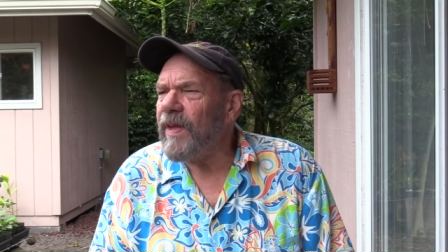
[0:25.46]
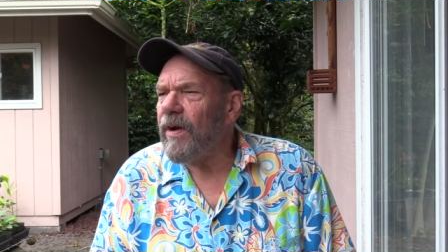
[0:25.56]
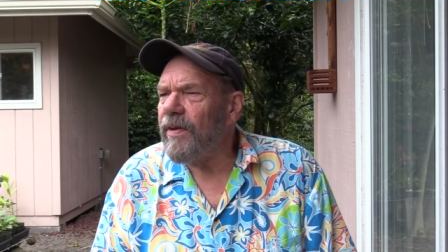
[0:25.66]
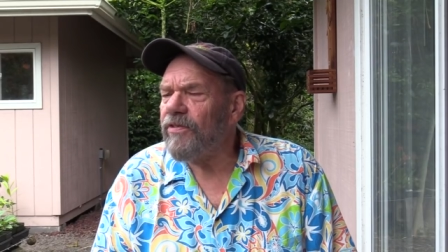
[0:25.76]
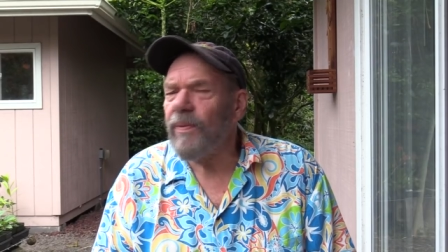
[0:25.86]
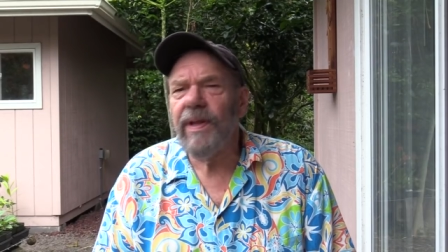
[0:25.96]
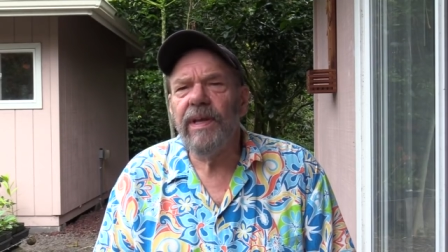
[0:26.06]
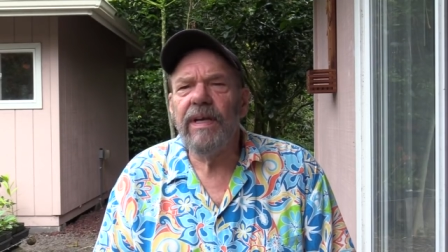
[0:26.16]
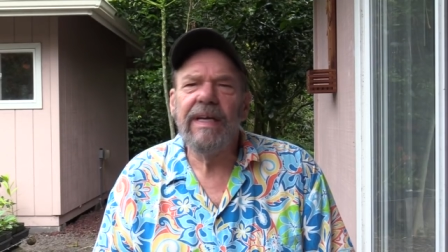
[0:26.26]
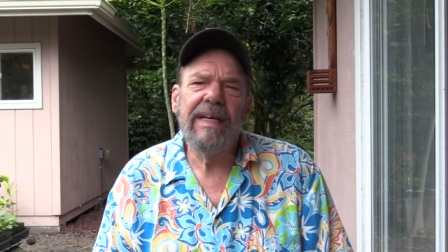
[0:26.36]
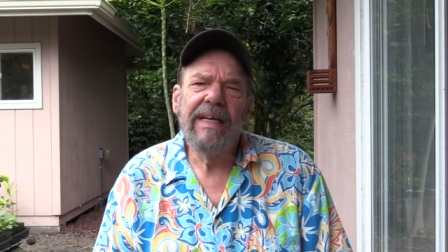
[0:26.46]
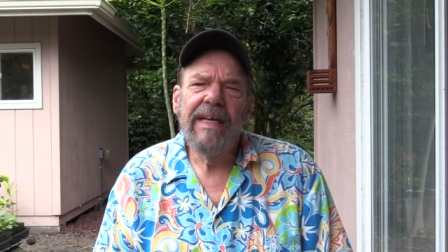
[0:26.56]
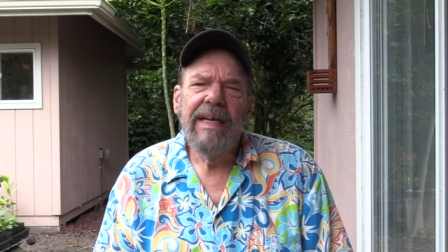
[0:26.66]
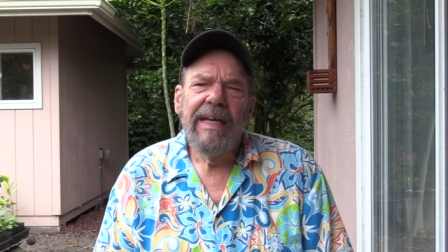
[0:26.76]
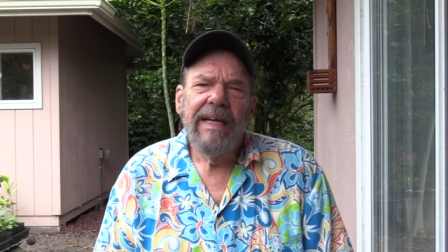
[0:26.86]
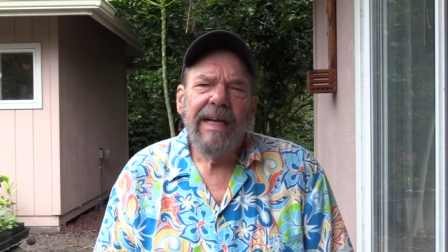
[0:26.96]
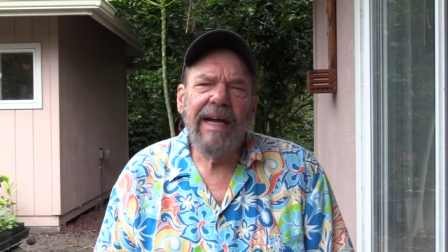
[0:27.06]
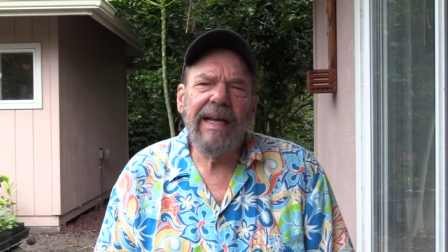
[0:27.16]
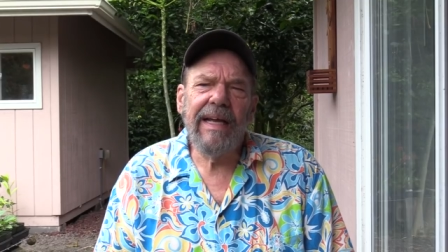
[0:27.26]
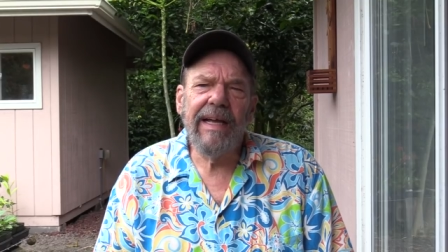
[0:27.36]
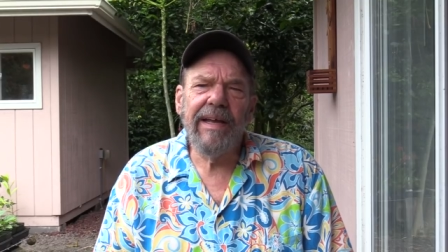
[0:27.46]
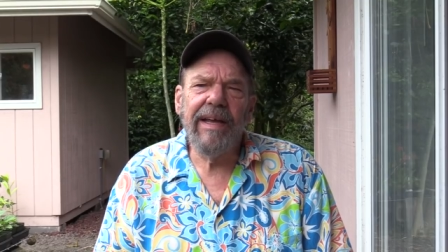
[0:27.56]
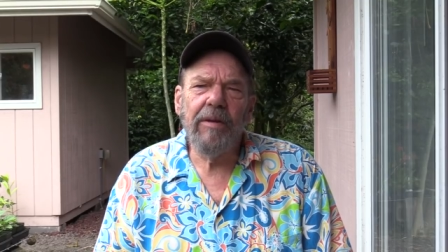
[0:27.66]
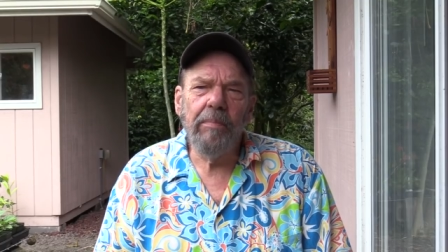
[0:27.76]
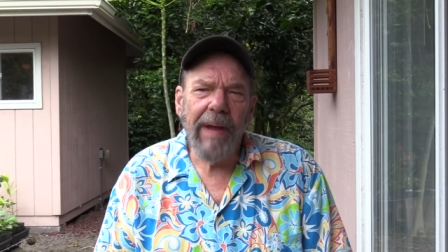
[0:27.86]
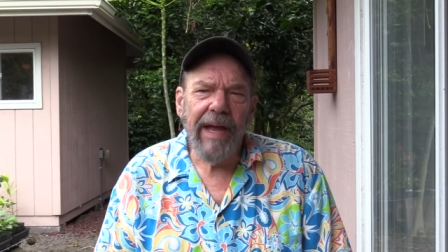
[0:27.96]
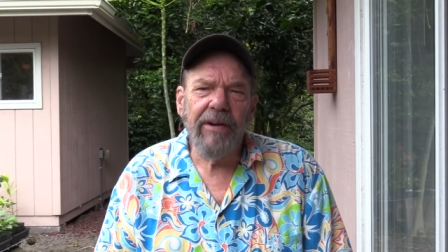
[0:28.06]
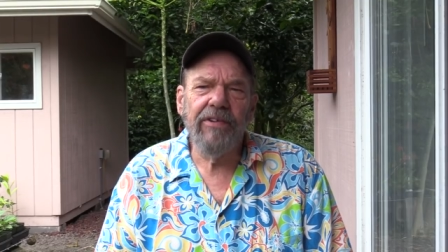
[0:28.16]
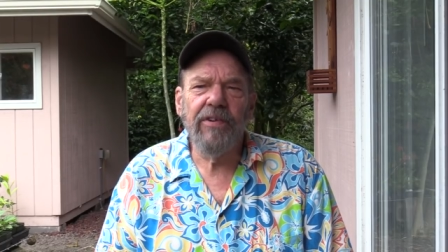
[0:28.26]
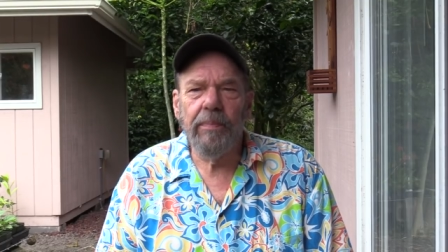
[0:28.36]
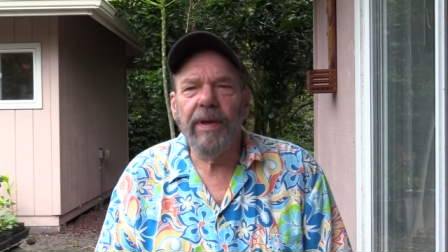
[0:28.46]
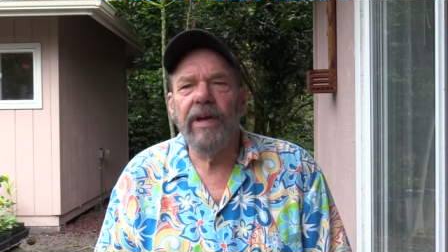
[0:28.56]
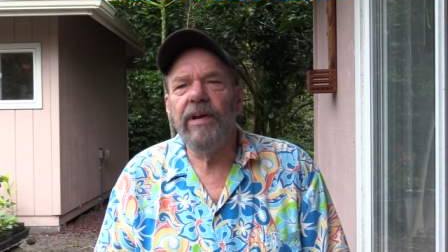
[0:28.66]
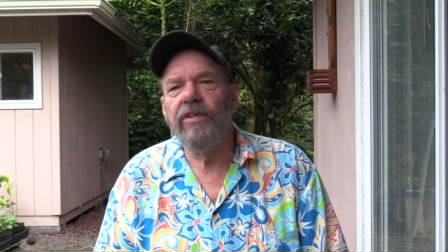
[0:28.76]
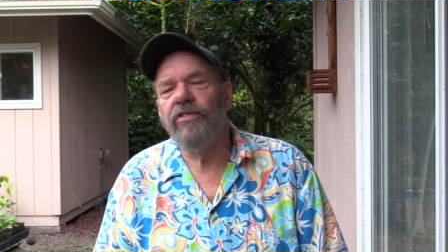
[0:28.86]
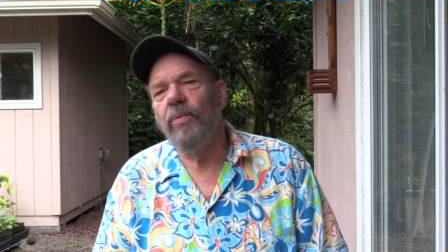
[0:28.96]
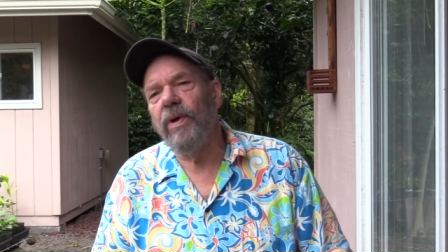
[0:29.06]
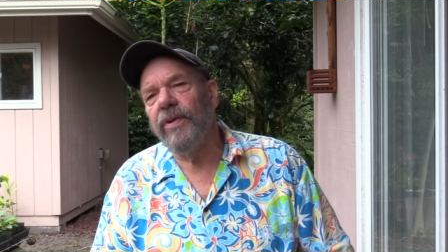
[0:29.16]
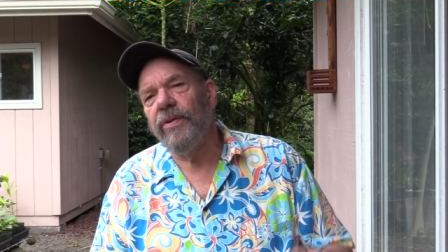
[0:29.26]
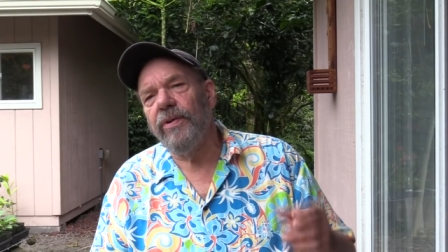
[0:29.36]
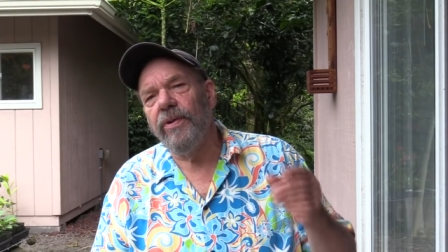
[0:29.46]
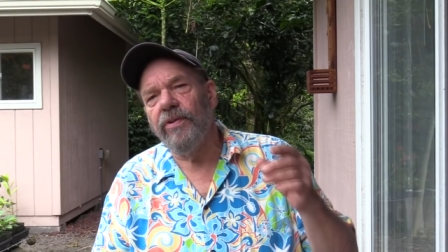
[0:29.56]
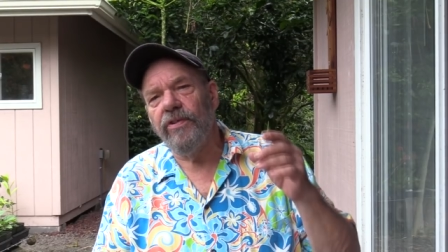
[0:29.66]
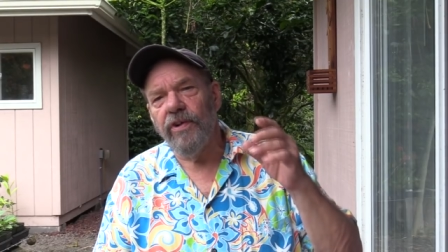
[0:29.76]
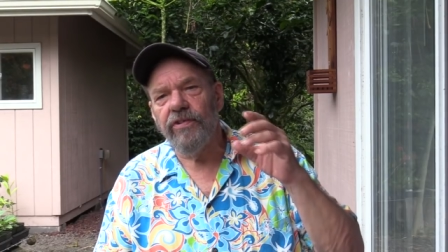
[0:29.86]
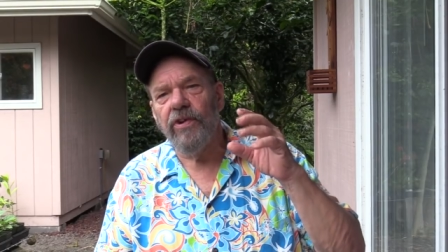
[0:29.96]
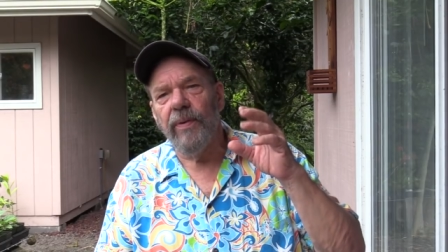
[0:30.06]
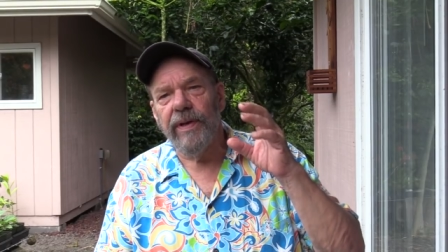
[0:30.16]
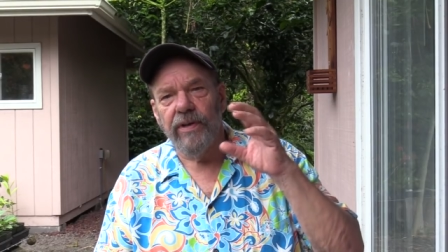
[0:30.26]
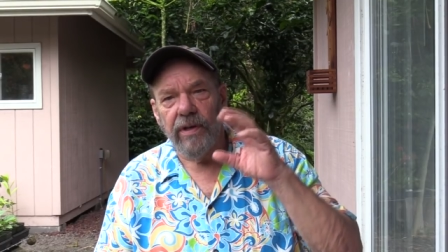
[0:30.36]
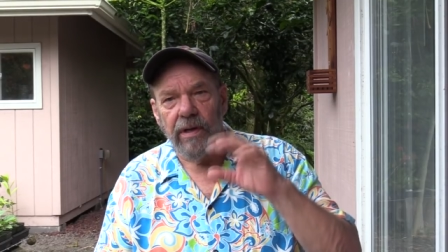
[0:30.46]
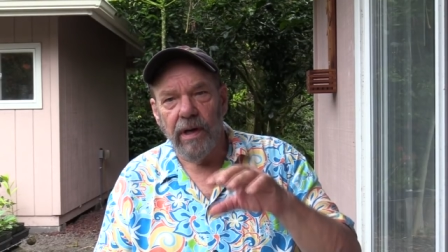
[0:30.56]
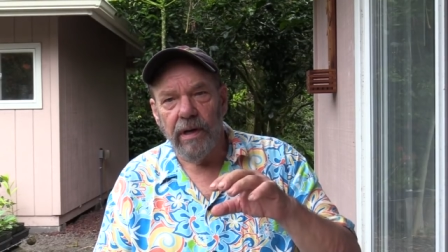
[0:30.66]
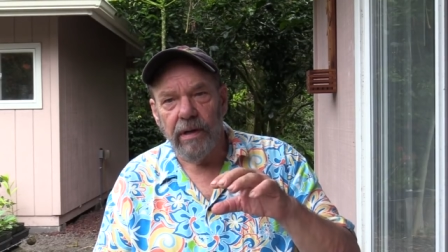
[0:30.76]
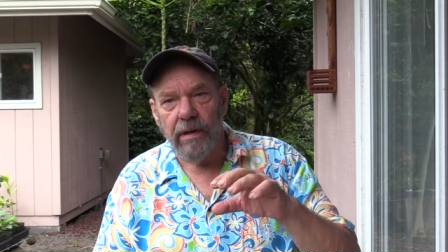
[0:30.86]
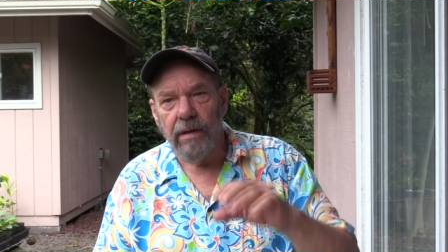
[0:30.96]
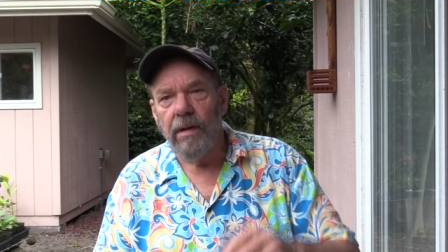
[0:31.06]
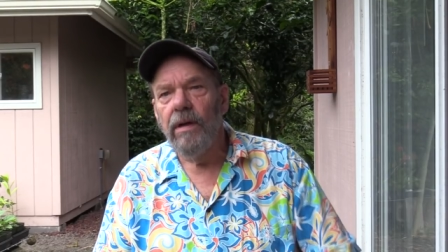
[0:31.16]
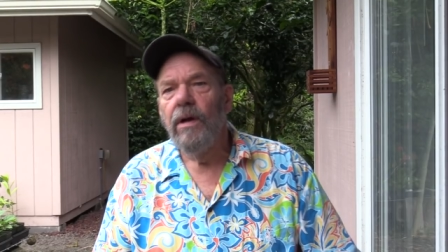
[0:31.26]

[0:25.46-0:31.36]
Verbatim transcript: you know, it's really uh, it, it matters a bit as to whether you're just going to garden